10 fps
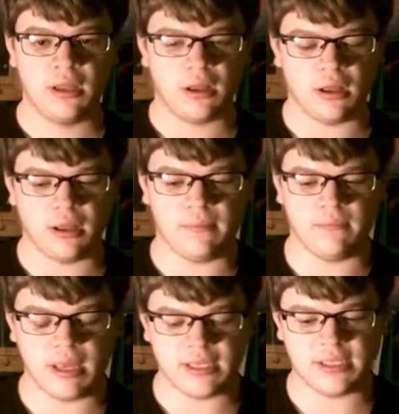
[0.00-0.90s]
it
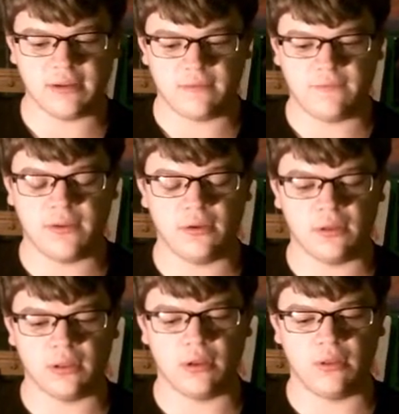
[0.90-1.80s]
makes it
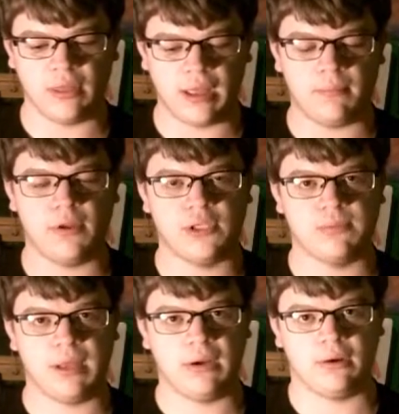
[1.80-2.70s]
feel all that
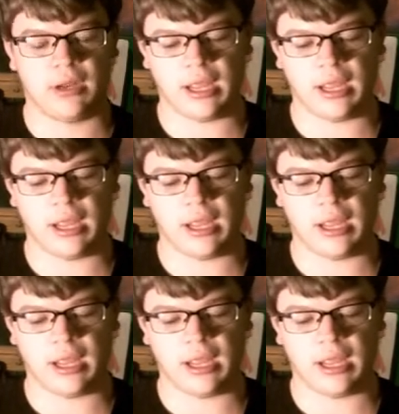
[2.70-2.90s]
much better.